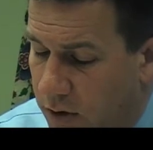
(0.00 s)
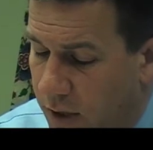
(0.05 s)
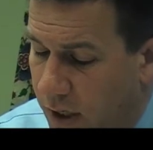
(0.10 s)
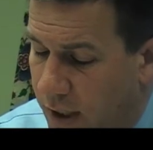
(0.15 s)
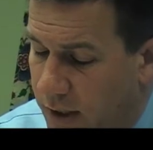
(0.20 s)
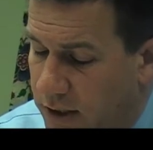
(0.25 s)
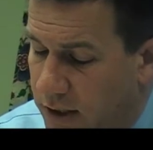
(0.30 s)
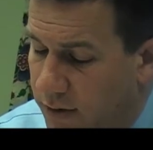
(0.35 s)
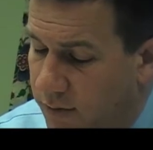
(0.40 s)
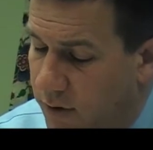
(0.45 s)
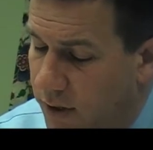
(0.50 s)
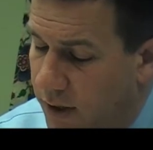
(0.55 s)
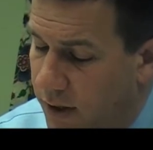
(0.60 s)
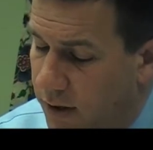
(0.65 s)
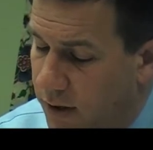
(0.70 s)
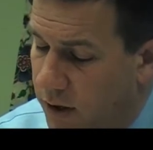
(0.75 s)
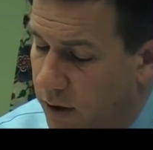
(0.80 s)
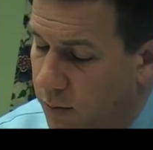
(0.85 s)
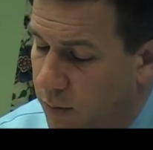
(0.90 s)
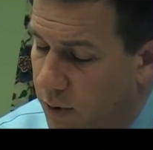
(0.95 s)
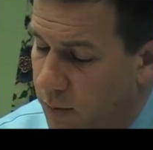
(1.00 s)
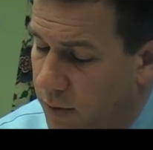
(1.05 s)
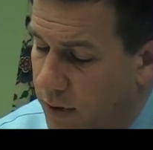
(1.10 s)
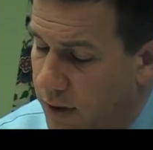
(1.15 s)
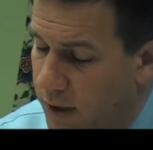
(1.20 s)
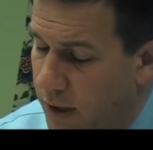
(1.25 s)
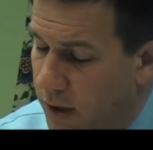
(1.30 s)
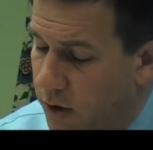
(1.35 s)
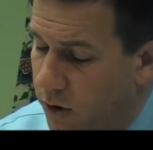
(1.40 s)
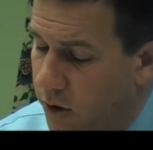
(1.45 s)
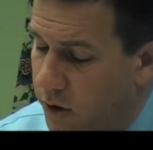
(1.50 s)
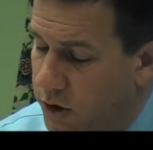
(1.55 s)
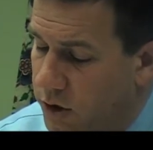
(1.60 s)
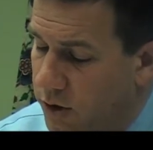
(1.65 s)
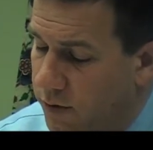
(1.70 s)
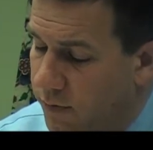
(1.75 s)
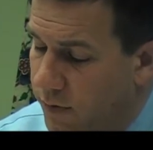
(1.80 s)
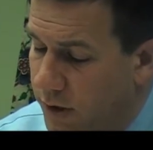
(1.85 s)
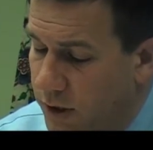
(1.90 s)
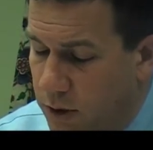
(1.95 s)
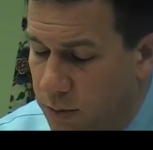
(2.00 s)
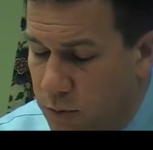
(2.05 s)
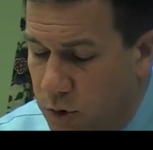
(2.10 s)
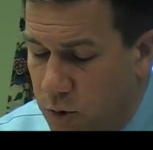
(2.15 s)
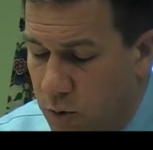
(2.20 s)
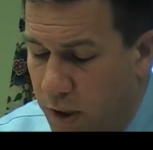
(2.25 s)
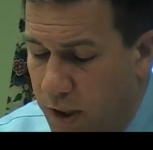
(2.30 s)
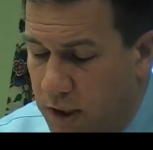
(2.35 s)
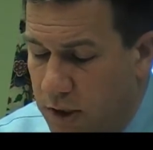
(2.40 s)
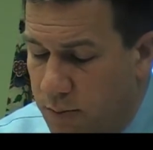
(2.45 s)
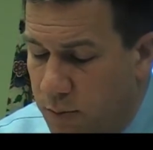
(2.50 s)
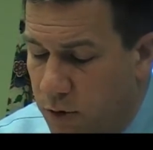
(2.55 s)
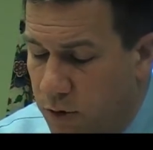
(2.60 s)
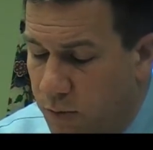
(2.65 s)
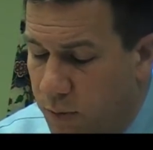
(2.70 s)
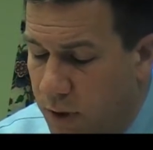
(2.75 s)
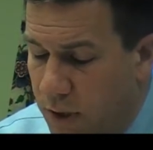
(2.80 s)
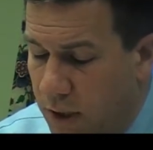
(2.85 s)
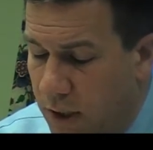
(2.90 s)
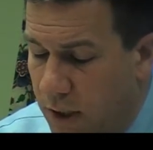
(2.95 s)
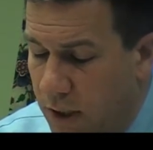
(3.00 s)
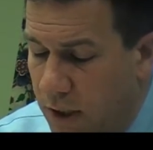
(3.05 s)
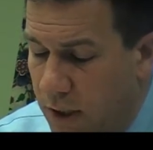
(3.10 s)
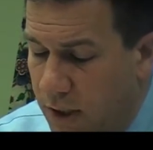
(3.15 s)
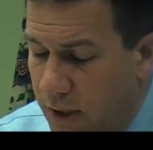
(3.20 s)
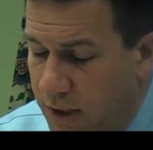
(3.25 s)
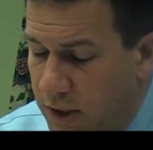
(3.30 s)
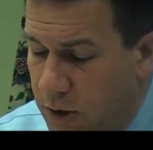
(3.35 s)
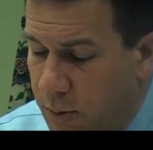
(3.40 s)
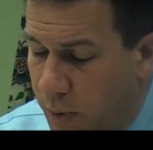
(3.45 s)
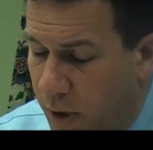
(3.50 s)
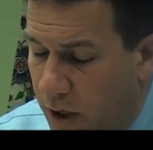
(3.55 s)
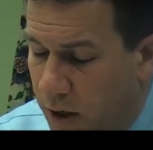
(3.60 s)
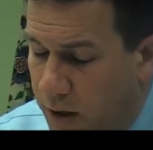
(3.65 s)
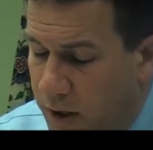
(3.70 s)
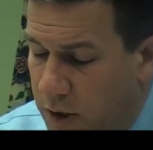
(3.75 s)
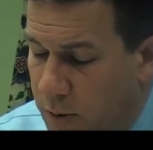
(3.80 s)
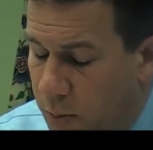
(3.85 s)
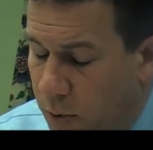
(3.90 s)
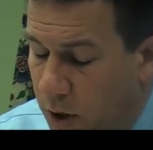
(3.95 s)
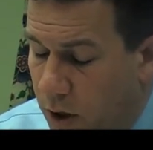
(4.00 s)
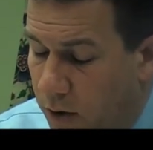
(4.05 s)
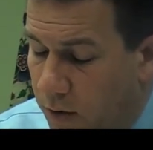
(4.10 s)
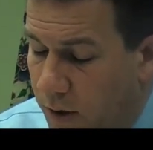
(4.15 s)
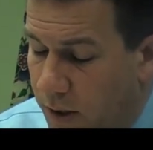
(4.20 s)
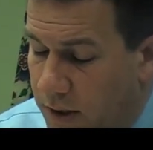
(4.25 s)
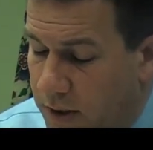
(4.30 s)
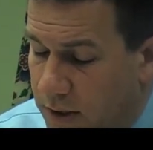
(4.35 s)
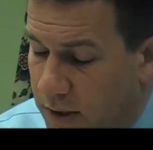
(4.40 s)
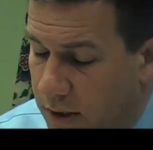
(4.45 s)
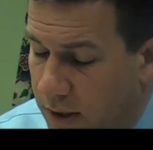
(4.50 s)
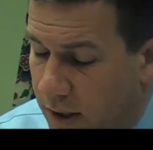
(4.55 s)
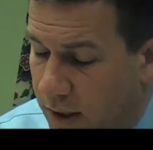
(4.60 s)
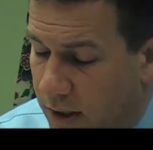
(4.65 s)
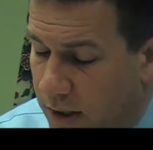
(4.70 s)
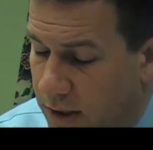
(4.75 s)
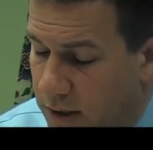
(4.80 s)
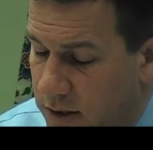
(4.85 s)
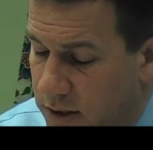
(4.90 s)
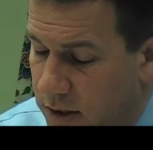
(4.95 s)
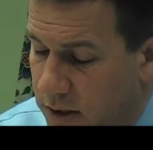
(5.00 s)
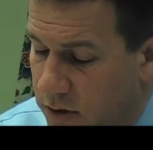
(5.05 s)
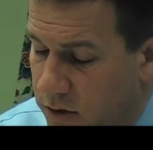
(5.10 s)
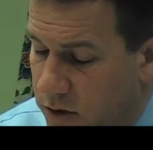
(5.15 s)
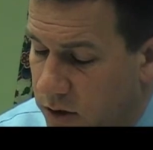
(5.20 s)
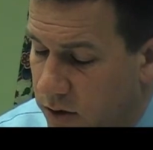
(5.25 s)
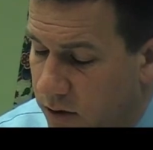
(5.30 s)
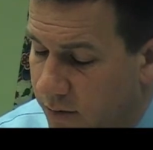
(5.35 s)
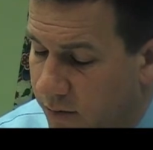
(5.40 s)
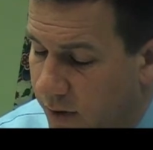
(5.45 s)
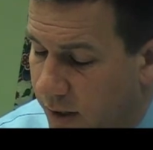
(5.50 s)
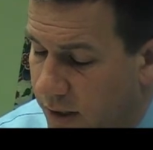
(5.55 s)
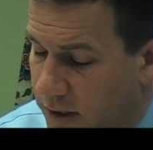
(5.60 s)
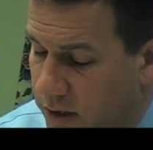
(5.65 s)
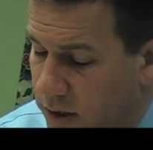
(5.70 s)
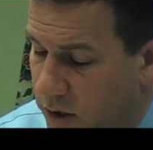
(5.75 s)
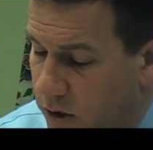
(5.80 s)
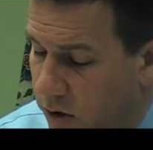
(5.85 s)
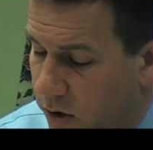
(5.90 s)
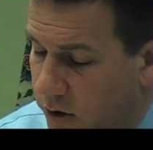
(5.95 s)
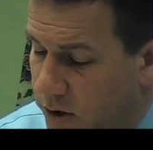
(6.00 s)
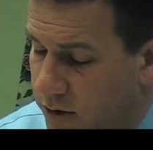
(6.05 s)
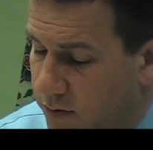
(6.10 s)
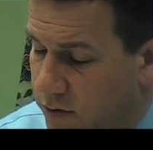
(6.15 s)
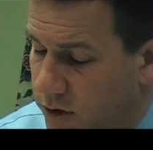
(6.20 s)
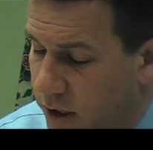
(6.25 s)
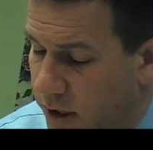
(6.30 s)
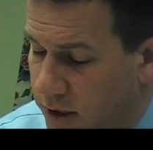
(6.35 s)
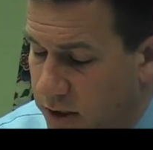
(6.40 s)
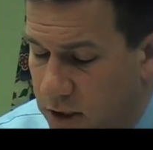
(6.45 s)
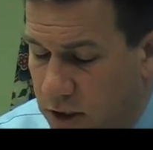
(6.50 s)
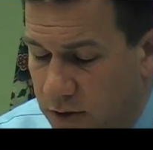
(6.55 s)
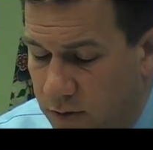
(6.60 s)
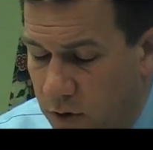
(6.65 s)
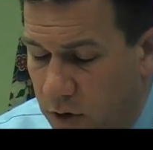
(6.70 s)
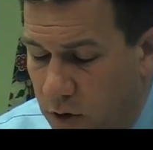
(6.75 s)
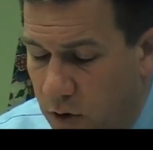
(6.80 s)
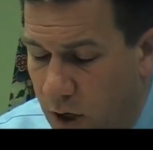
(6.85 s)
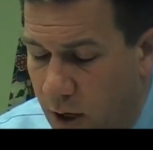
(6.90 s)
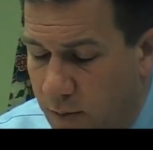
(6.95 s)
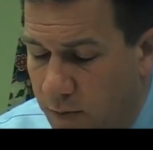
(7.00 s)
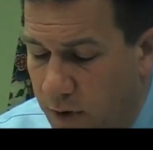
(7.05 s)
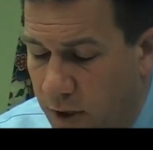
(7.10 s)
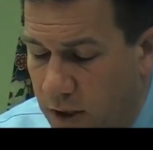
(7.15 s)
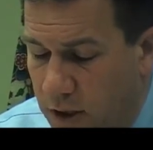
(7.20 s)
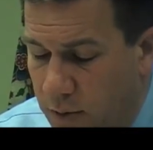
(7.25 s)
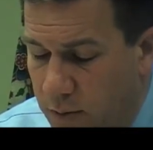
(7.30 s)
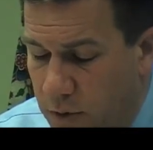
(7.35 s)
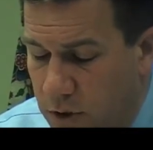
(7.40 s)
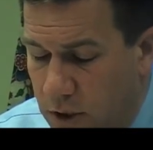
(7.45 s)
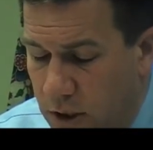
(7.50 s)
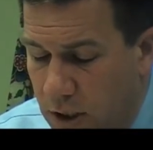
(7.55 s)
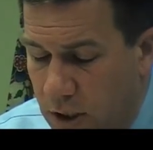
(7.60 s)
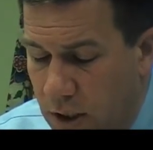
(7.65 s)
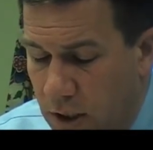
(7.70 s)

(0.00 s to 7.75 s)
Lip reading: creativity, and commitment that launched the victims' rights movement, inspired its progress, and continues to advance the cause of justice for crime victims.